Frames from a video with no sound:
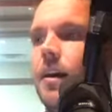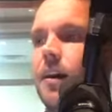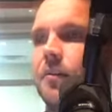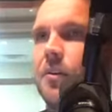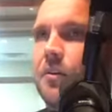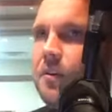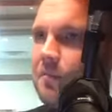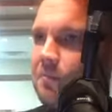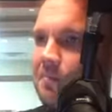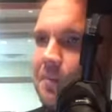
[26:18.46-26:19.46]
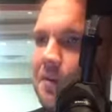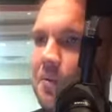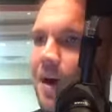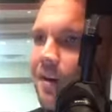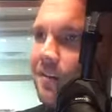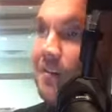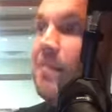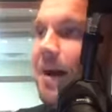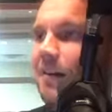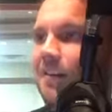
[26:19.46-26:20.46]
So you can go back and
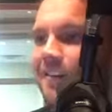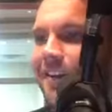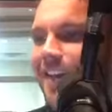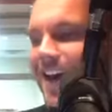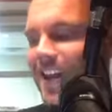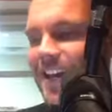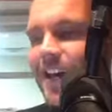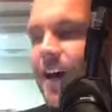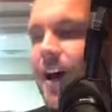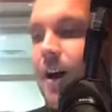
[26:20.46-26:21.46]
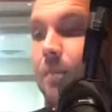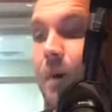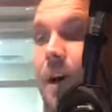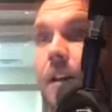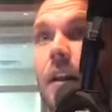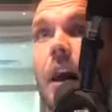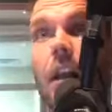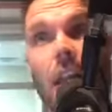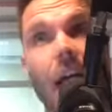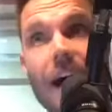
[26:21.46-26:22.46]
somehow listen to that. But
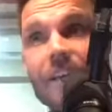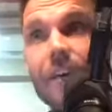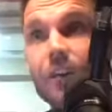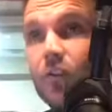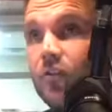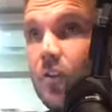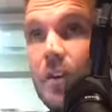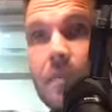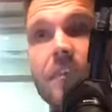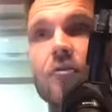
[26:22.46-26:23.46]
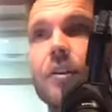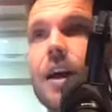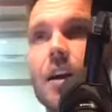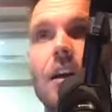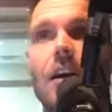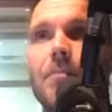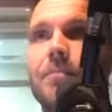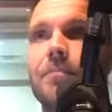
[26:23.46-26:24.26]
alivestudentministry.com.